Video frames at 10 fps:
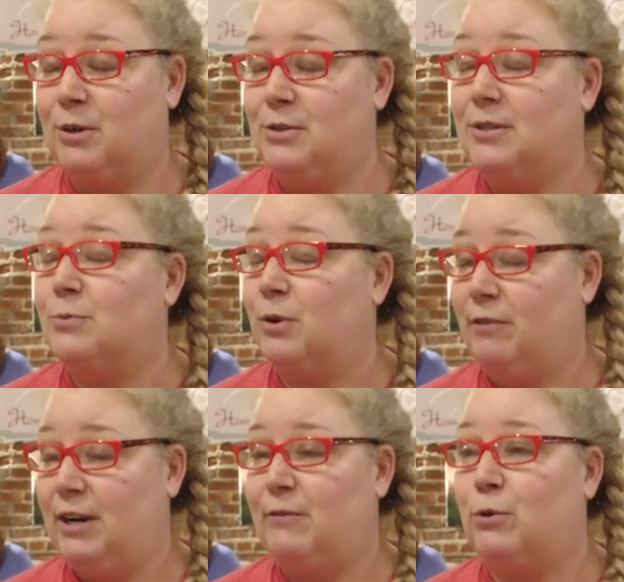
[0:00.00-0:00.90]
Roots, we're
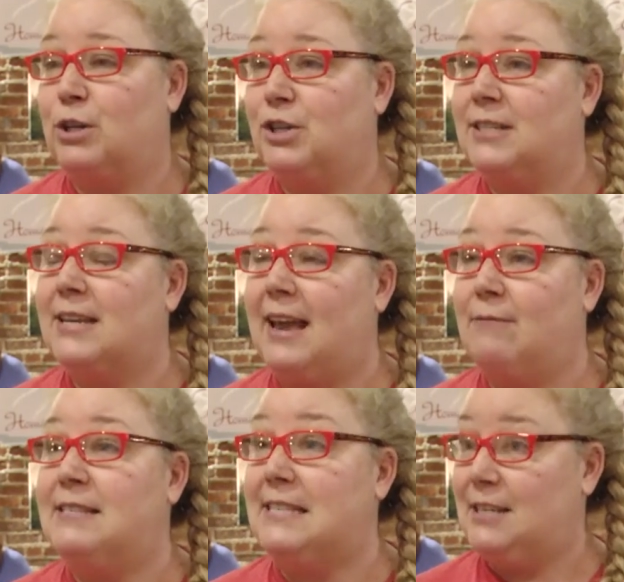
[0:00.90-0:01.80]
very fortunate to
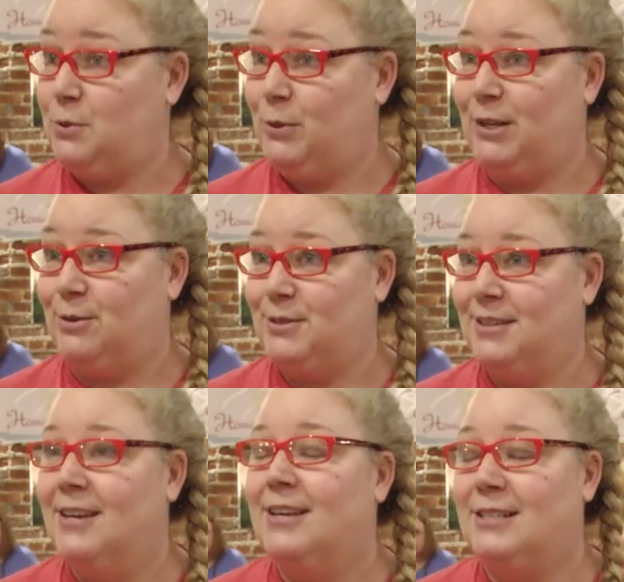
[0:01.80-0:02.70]
have 6
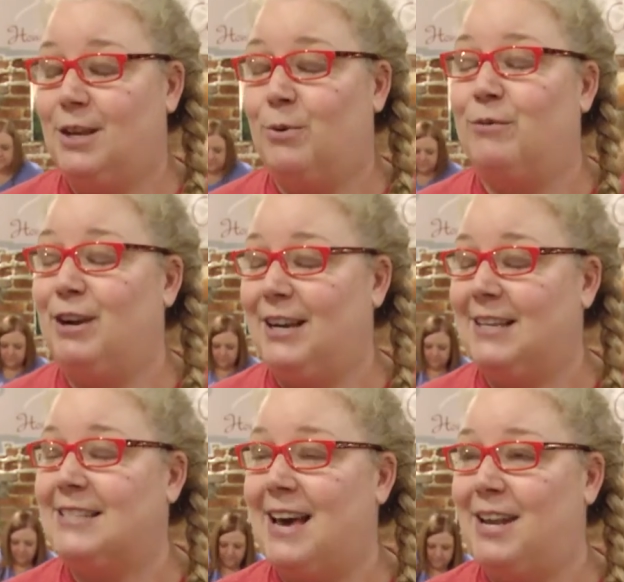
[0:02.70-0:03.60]
wheels. So we're very
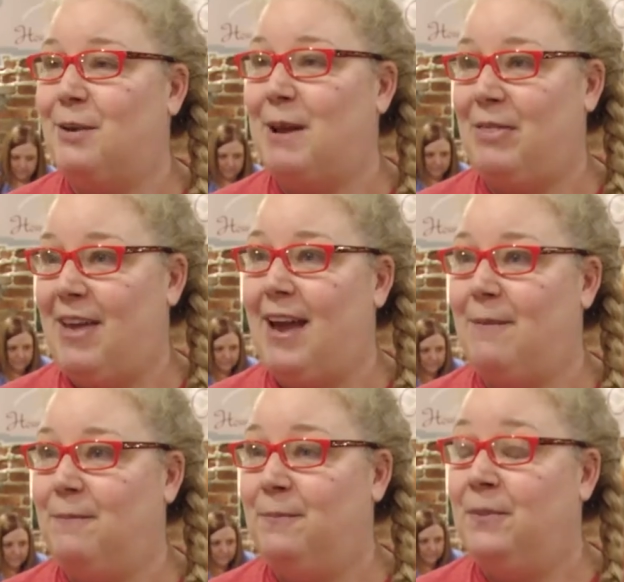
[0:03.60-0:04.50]
excited about that.